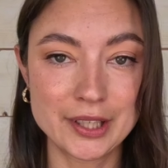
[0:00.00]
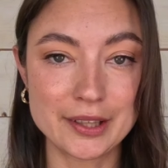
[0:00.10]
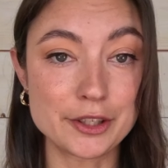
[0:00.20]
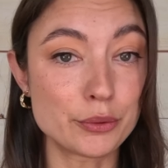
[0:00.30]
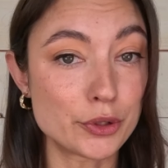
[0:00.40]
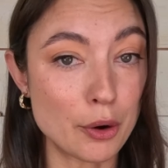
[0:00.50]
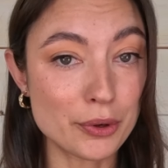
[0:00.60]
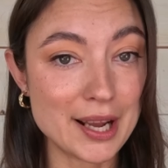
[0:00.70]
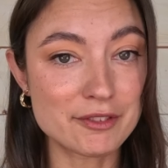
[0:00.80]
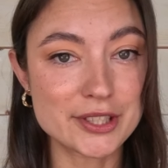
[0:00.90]
then you don't
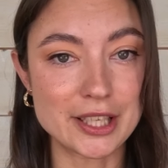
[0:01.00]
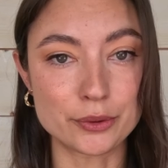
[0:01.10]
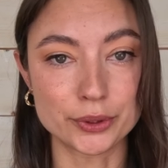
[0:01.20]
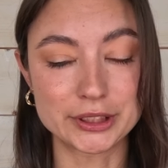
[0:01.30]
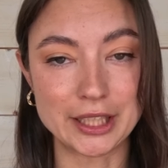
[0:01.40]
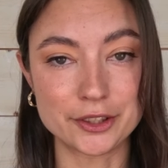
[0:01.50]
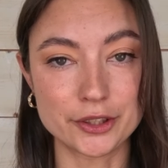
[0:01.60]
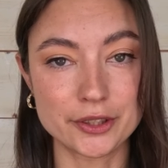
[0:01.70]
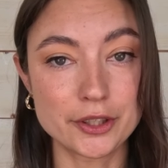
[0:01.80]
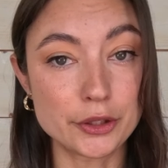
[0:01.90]
have a sacral
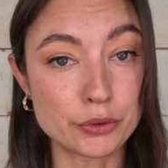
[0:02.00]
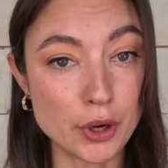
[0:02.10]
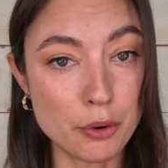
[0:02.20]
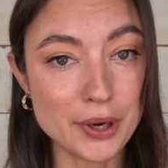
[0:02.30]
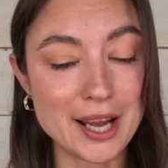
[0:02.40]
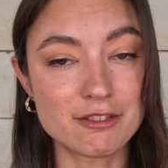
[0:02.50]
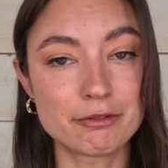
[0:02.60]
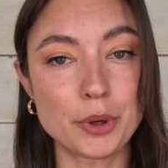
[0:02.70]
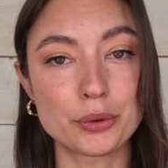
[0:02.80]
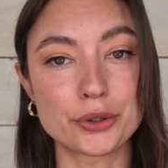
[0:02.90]
center, you don't have
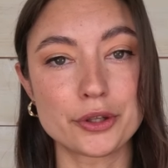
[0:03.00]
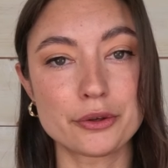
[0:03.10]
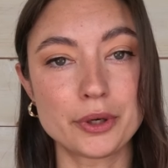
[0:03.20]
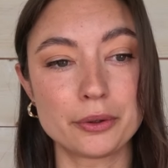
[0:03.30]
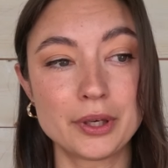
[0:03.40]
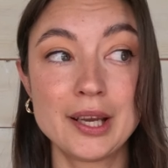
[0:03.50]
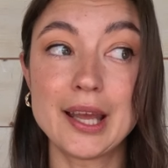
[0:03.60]
motor to throat,